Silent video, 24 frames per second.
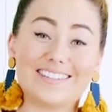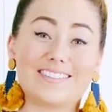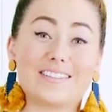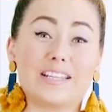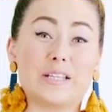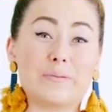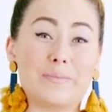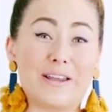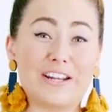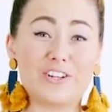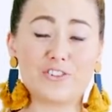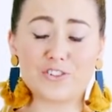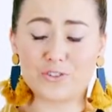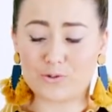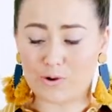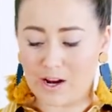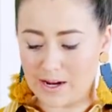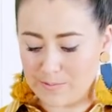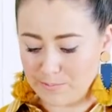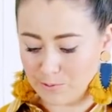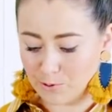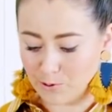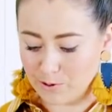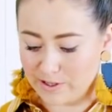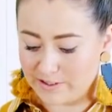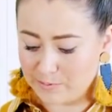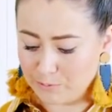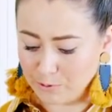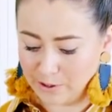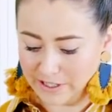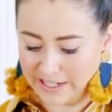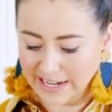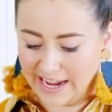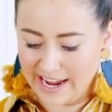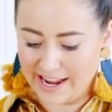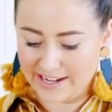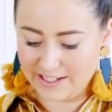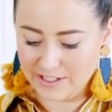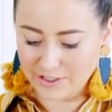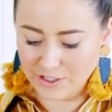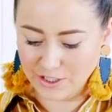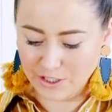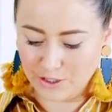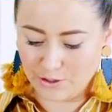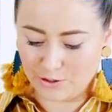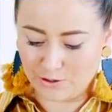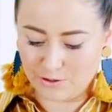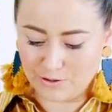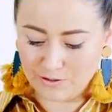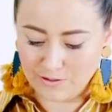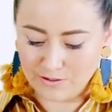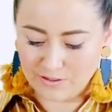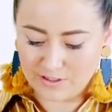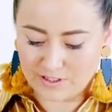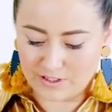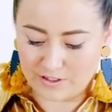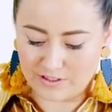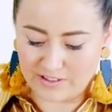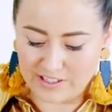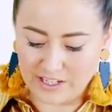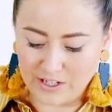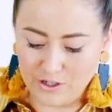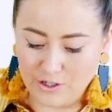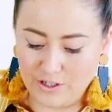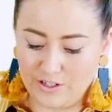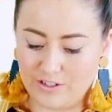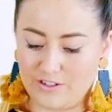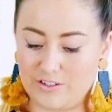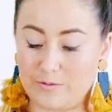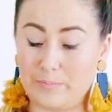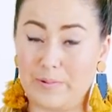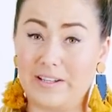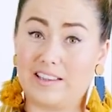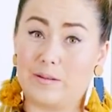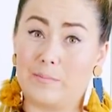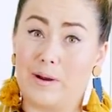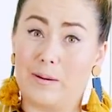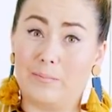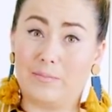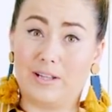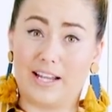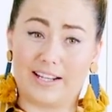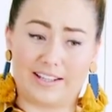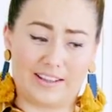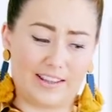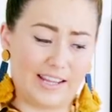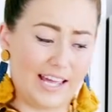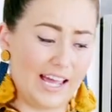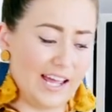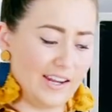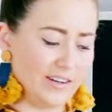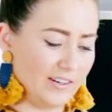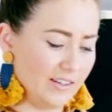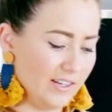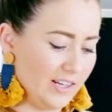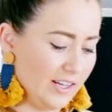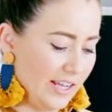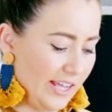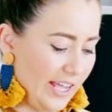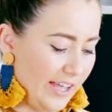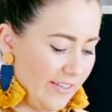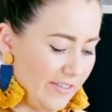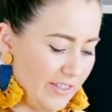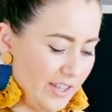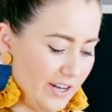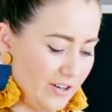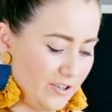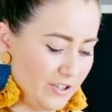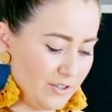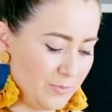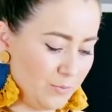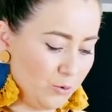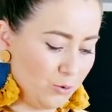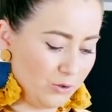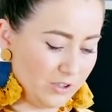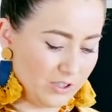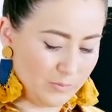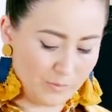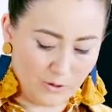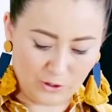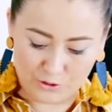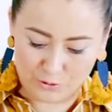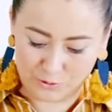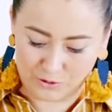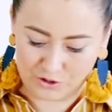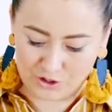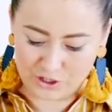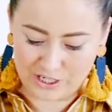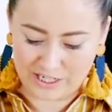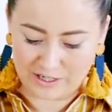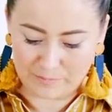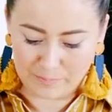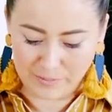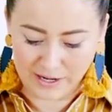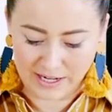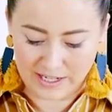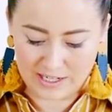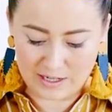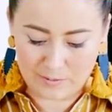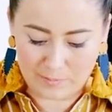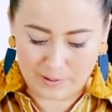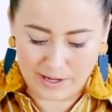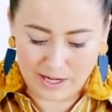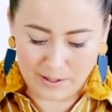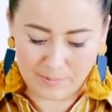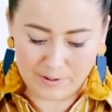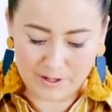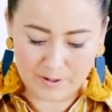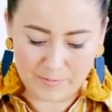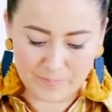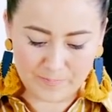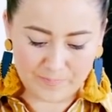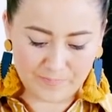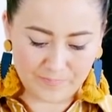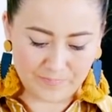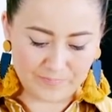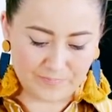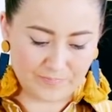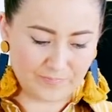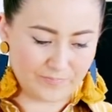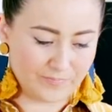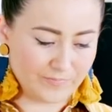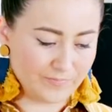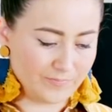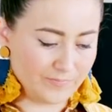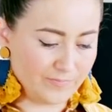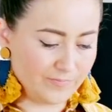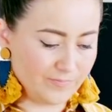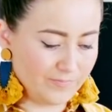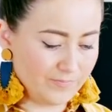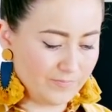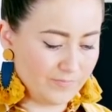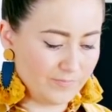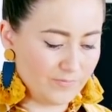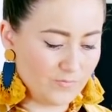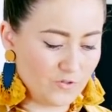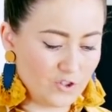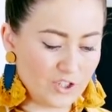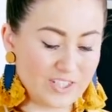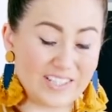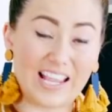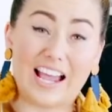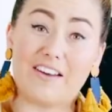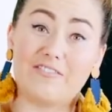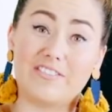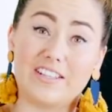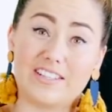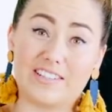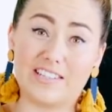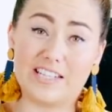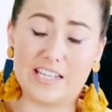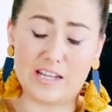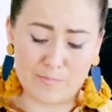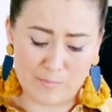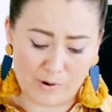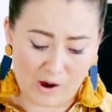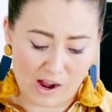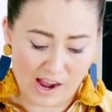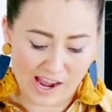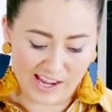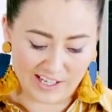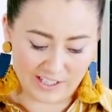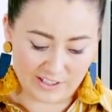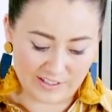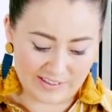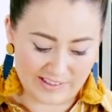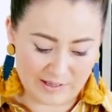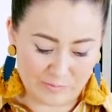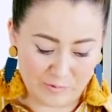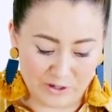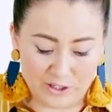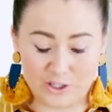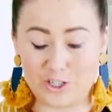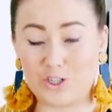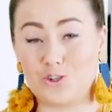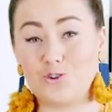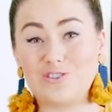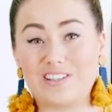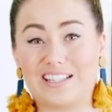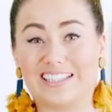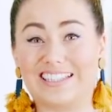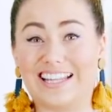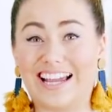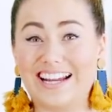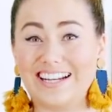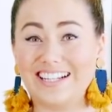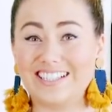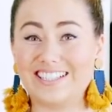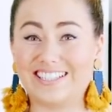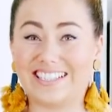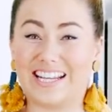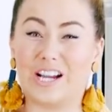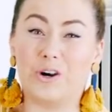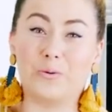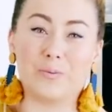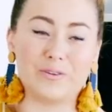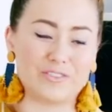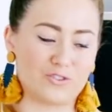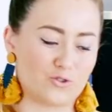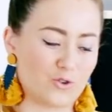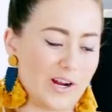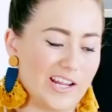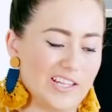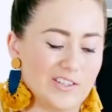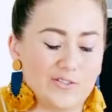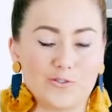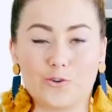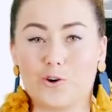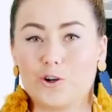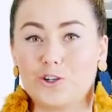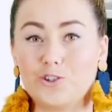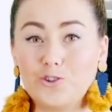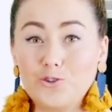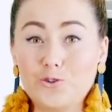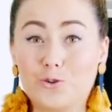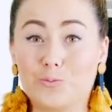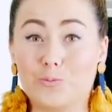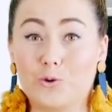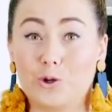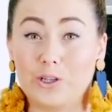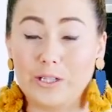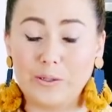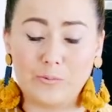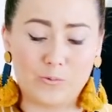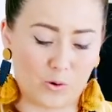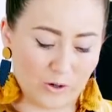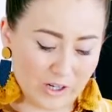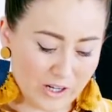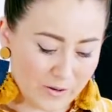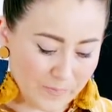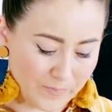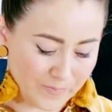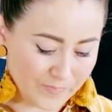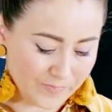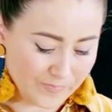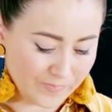The bench scraper is pretty handy to use because then you can just pick them up like that and then just put them onto a sheet of baking paper. Just have this nearby because then we're going to use it later to help us transfer it to the boiling water.